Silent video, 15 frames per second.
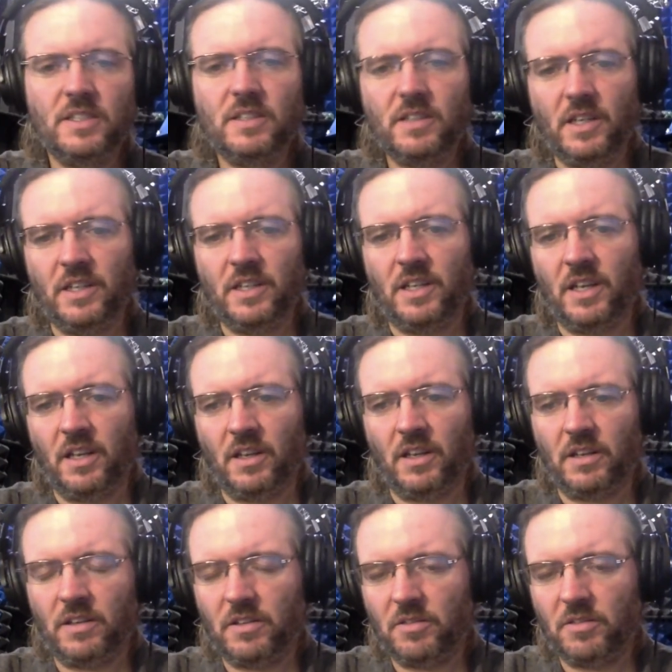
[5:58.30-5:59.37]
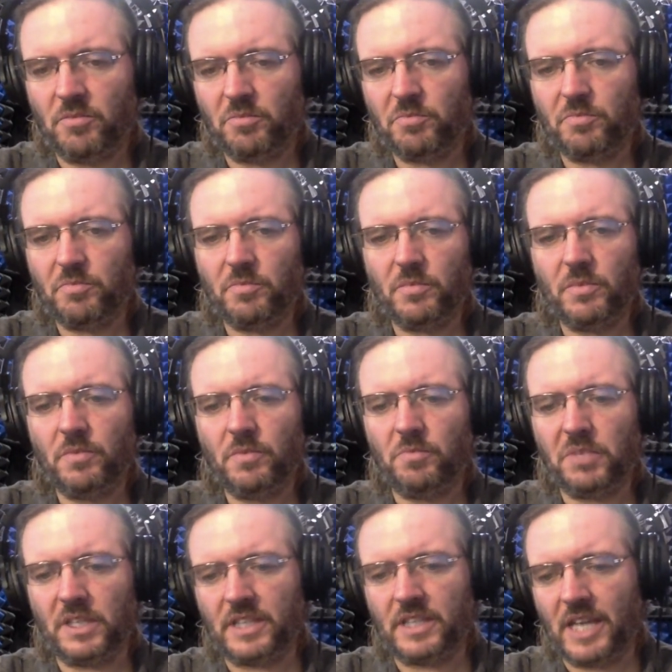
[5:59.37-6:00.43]
and then
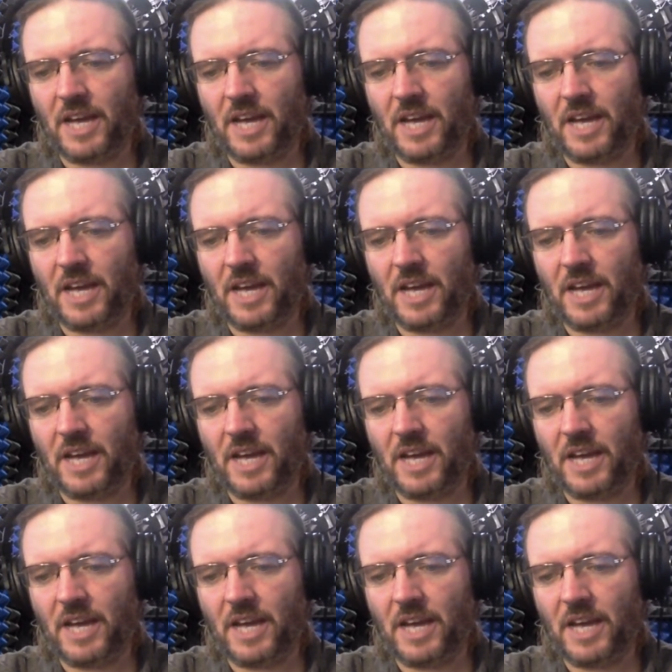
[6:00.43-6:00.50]
plug the